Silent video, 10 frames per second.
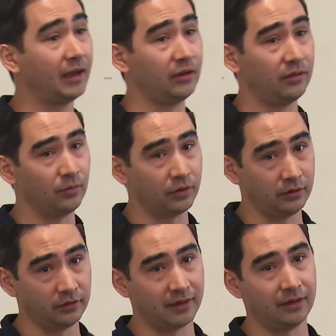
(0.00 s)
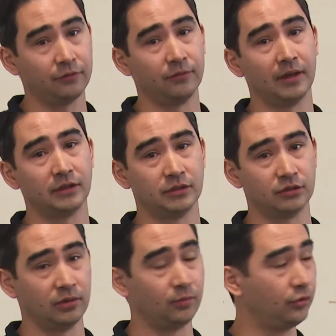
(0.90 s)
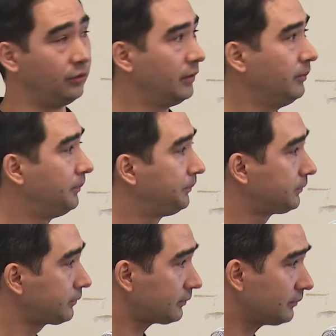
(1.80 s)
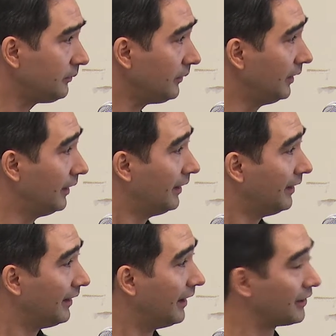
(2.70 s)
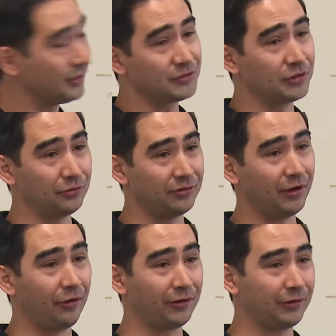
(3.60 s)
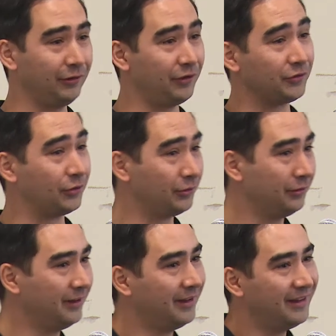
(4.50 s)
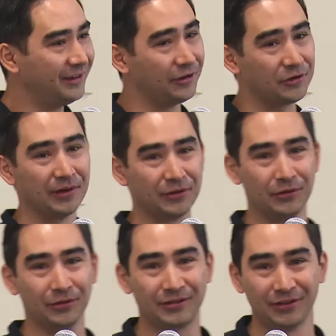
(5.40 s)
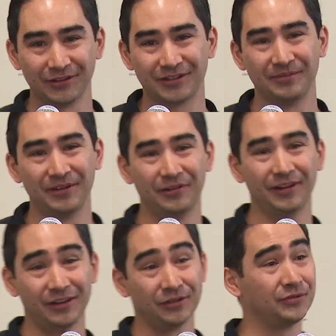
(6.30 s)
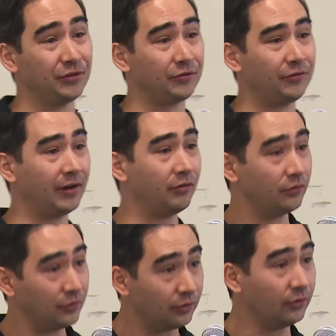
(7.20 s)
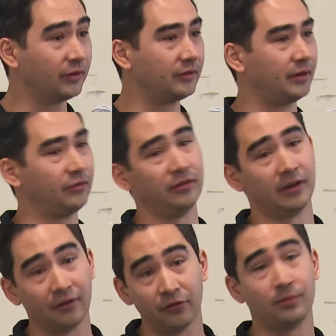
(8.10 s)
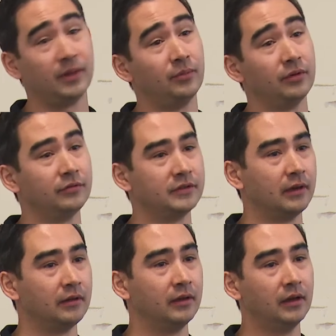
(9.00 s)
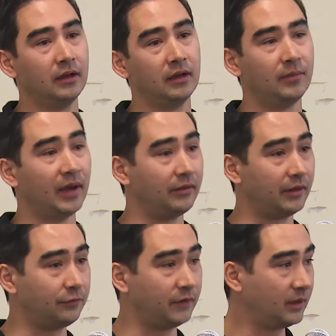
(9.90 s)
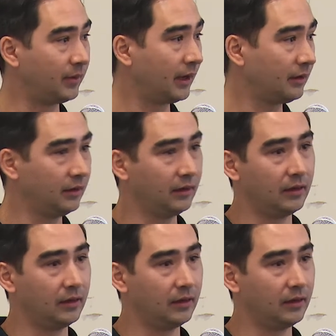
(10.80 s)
you then want to use that information to improve them. Consult the oracle of Google. A quick Google search can be really useful to find reviews, etc., that other people have done about their feedback.